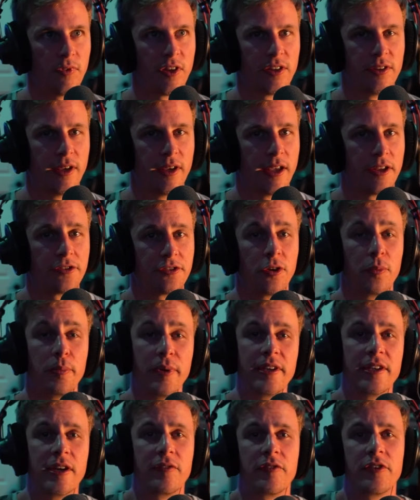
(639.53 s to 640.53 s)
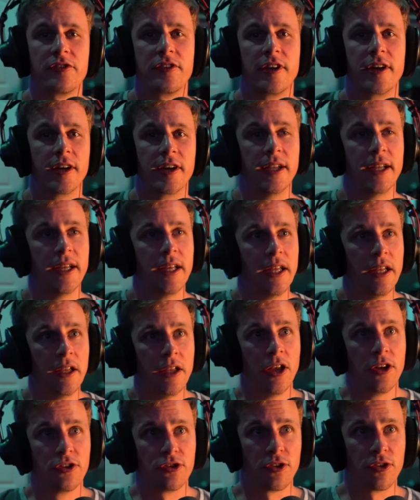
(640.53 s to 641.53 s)
Yeah, so big difference there.
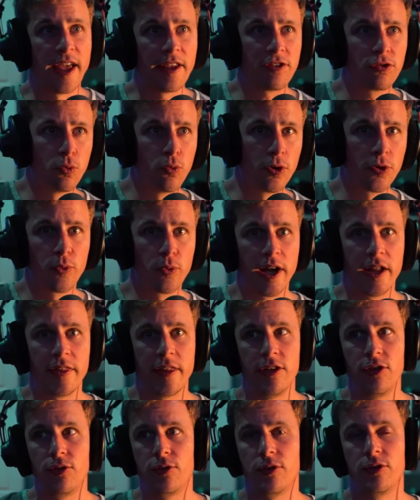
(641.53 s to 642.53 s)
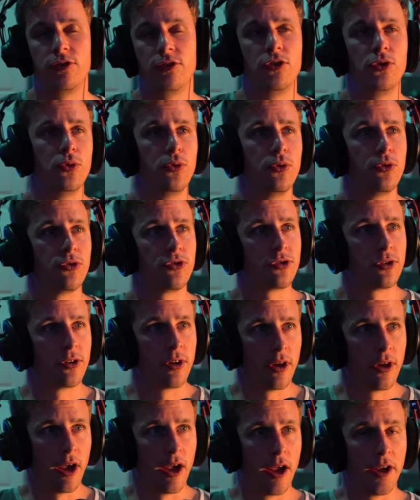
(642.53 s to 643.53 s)
So that's one way that you can use
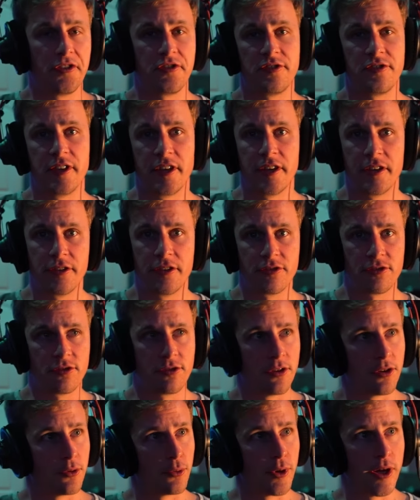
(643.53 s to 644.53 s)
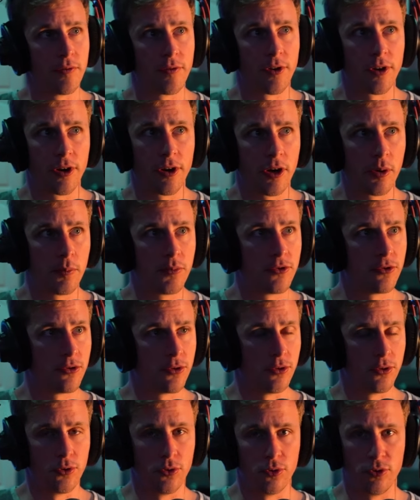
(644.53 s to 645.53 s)
sends to reverbs,
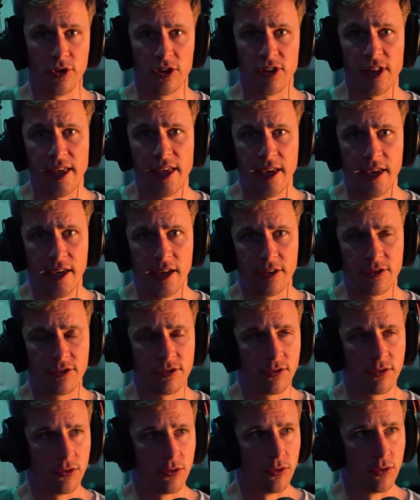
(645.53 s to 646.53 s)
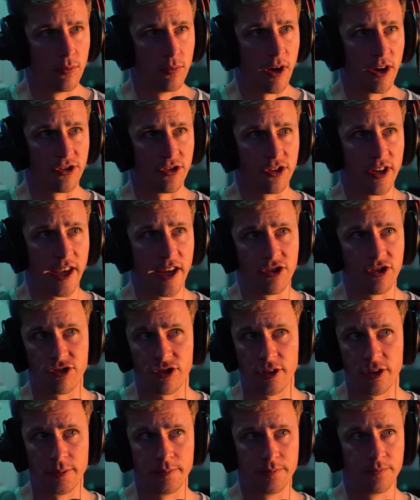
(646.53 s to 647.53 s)
to delays, to
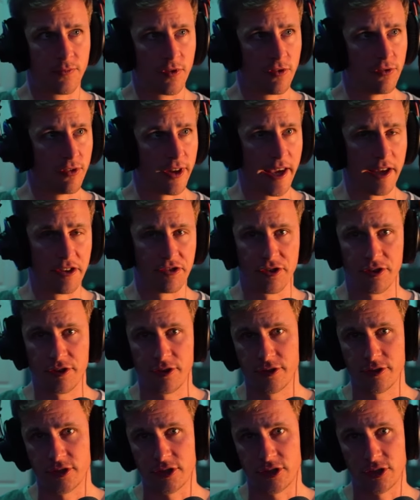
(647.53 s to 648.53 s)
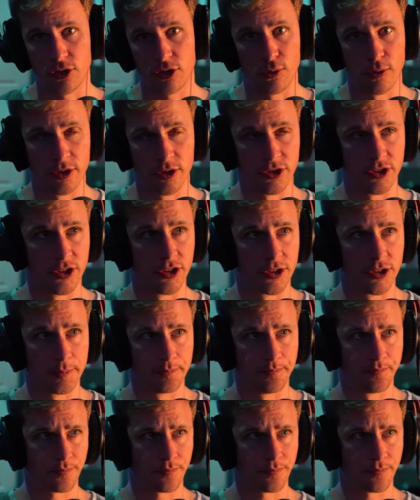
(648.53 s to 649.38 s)
modulation, flangers, choruses,